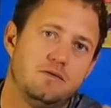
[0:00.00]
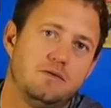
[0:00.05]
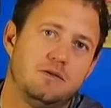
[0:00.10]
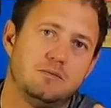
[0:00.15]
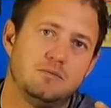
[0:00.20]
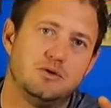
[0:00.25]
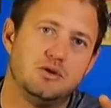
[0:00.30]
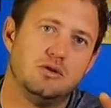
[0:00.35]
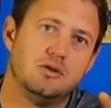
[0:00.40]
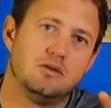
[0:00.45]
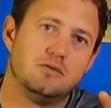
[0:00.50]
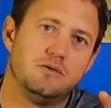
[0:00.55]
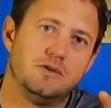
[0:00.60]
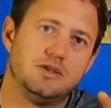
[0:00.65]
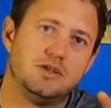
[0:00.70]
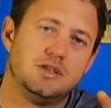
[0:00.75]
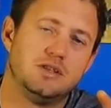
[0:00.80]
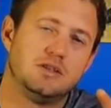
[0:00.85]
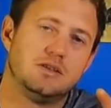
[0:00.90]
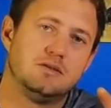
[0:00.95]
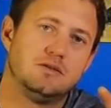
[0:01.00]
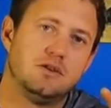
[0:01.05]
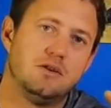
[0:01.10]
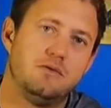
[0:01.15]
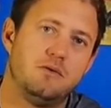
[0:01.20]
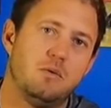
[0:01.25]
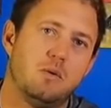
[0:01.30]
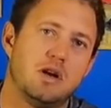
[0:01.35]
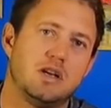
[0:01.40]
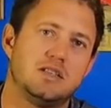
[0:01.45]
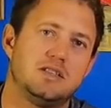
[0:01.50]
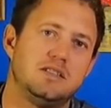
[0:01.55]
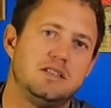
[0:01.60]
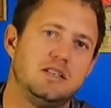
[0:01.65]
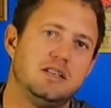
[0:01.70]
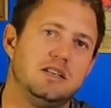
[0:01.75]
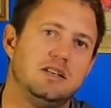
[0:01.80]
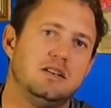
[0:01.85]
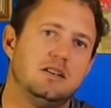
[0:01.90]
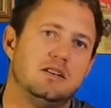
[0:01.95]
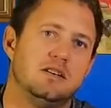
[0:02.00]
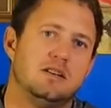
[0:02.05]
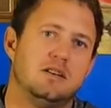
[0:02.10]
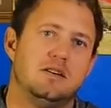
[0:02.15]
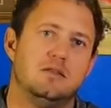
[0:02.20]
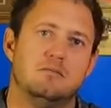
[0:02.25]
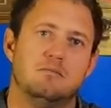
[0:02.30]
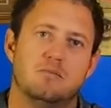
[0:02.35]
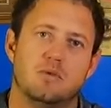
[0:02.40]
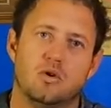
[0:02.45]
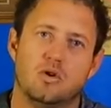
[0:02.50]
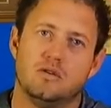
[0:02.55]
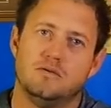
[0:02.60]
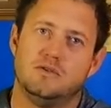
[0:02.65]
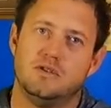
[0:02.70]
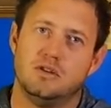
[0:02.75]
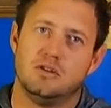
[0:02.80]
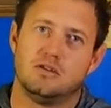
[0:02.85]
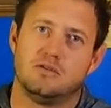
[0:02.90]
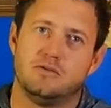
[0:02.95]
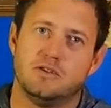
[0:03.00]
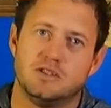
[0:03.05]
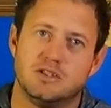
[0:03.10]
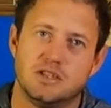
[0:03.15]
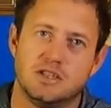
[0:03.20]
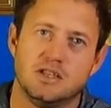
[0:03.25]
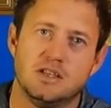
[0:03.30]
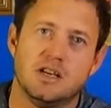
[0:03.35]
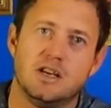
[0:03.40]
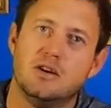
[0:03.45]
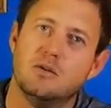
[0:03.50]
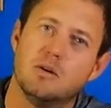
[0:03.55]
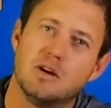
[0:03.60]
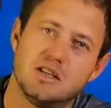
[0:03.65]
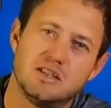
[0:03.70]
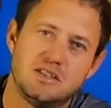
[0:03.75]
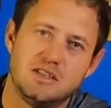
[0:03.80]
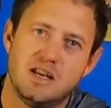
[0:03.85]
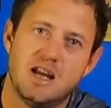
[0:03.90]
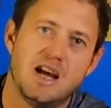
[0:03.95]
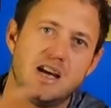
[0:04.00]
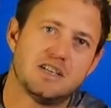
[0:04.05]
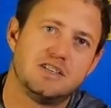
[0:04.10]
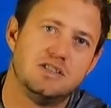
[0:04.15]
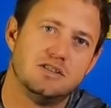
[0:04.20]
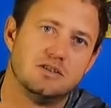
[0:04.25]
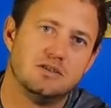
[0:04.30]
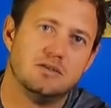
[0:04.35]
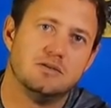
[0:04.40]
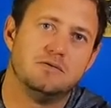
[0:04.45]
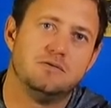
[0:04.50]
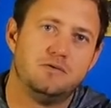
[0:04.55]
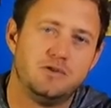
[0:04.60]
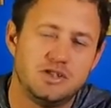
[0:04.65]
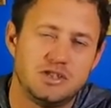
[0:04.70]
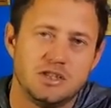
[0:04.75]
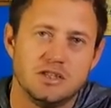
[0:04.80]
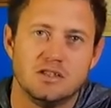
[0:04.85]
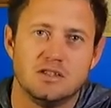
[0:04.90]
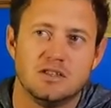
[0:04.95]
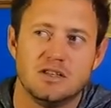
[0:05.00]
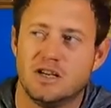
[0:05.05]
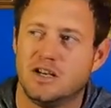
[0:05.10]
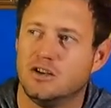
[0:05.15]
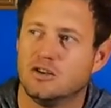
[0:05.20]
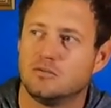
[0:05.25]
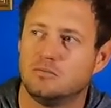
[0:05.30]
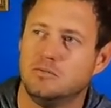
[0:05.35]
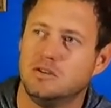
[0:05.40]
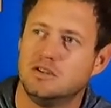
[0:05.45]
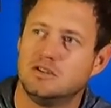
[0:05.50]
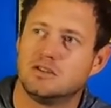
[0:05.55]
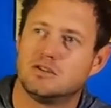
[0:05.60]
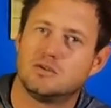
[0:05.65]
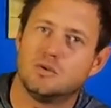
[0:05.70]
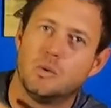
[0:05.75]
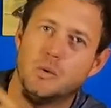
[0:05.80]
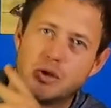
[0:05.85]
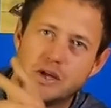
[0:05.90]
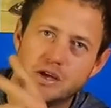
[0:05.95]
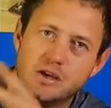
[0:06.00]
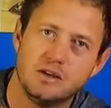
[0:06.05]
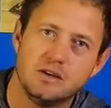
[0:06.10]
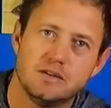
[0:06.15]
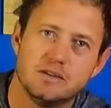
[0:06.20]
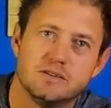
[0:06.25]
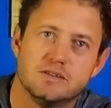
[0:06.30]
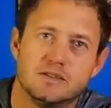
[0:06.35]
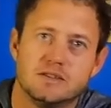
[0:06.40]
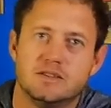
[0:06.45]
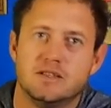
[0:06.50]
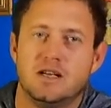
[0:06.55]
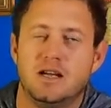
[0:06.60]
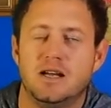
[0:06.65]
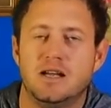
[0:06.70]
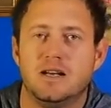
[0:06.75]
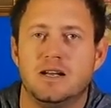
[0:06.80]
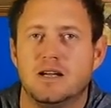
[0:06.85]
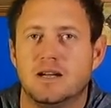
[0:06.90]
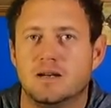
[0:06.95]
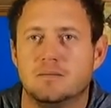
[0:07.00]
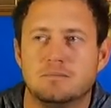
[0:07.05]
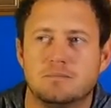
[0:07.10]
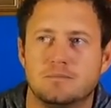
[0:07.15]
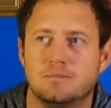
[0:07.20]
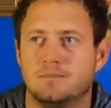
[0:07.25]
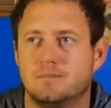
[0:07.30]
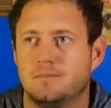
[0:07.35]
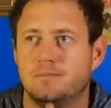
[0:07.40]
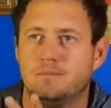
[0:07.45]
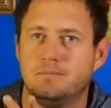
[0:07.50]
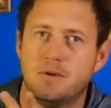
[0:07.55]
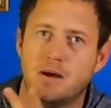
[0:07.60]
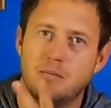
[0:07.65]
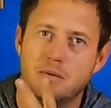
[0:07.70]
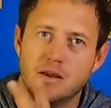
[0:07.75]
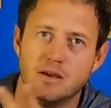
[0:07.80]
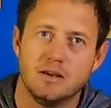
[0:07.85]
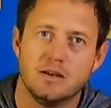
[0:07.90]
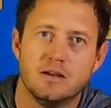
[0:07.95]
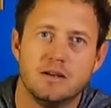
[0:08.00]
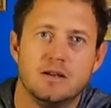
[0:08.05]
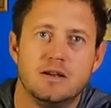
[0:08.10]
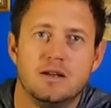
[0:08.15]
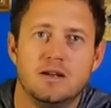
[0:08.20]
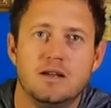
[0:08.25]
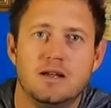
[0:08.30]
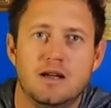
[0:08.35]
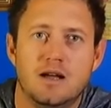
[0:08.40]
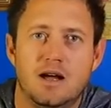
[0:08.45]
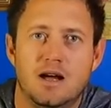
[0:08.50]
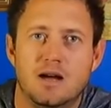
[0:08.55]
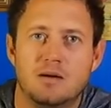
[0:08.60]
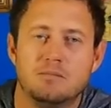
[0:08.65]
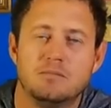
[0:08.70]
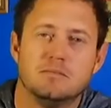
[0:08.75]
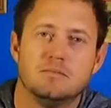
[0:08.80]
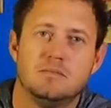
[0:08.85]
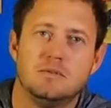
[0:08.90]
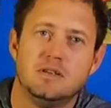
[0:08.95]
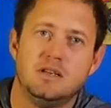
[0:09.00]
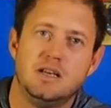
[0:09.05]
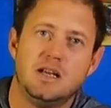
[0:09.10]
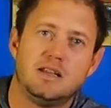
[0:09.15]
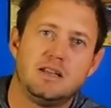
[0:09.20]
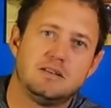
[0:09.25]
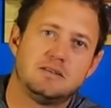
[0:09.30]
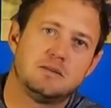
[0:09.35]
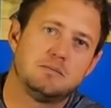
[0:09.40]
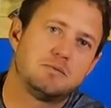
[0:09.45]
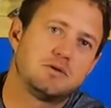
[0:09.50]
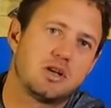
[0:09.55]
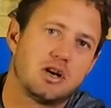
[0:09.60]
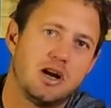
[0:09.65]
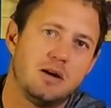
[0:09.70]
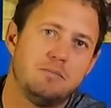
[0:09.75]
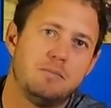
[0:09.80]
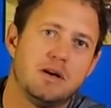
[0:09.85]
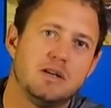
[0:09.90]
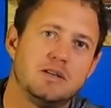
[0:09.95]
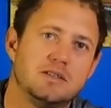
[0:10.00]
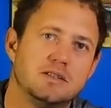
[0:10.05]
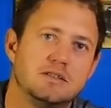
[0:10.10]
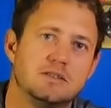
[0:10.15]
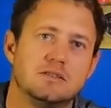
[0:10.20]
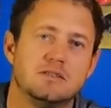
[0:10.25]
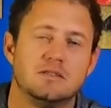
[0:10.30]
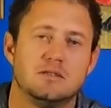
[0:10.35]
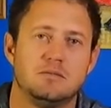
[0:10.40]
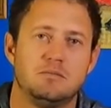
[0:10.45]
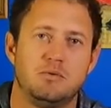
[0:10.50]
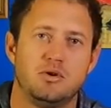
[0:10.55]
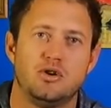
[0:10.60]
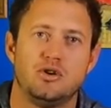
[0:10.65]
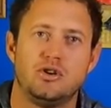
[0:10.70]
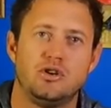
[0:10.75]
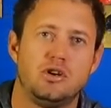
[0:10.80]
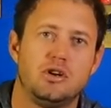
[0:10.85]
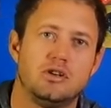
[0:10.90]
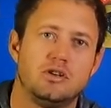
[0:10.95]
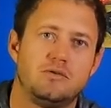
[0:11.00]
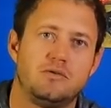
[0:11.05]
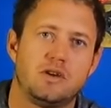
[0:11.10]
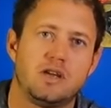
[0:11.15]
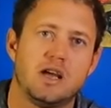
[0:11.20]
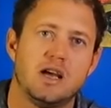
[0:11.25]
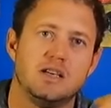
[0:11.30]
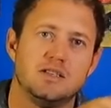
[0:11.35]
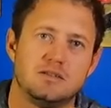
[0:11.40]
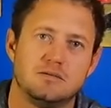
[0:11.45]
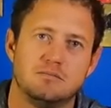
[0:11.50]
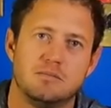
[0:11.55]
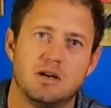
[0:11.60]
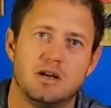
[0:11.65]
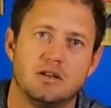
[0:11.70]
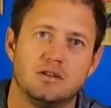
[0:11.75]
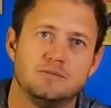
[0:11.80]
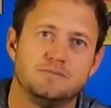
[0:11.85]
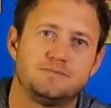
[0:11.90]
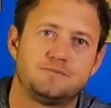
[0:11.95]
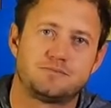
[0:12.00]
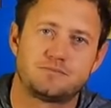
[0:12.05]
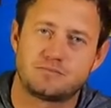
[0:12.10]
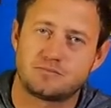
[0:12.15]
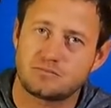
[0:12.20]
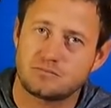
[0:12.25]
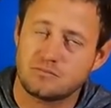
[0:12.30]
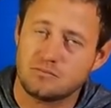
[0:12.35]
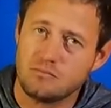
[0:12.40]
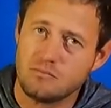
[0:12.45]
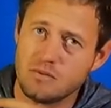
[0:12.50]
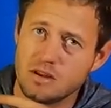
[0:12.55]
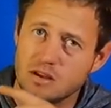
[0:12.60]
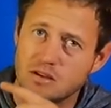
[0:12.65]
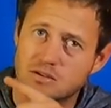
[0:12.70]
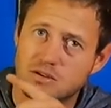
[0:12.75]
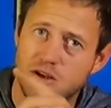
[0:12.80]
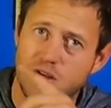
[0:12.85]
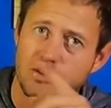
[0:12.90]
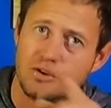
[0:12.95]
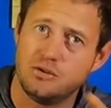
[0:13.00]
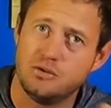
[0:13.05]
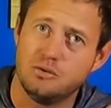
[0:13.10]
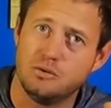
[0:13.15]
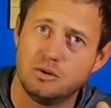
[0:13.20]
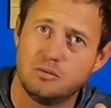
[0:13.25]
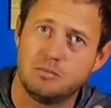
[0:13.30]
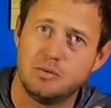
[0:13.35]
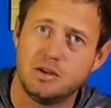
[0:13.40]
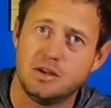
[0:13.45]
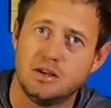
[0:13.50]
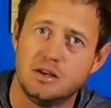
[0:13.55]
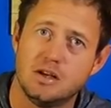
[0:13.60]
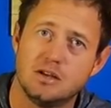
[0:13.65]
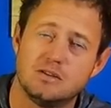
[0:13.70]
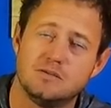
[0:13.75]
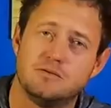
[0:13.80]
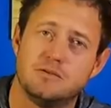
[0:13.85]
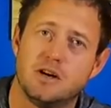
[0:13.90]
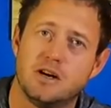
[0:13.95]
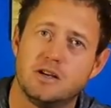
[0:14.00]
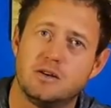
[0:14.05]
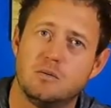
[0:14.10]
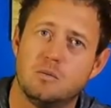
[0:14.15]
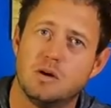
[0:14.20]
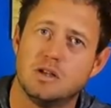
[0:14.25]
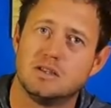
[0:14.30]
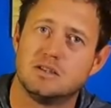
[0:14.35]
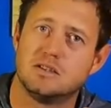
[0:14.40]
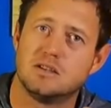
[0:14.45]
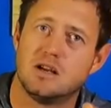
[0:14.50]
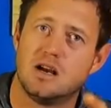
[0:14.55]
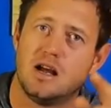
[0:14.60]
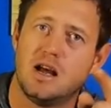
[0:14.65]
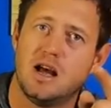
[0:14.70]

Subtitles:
on Zuluk Fishing. So if you want to see more of Zuluk Fishing and you want to see actual fishing and not me just talking and bubbling, hit the subscribe button, put on your notification bell, so you would be notified once I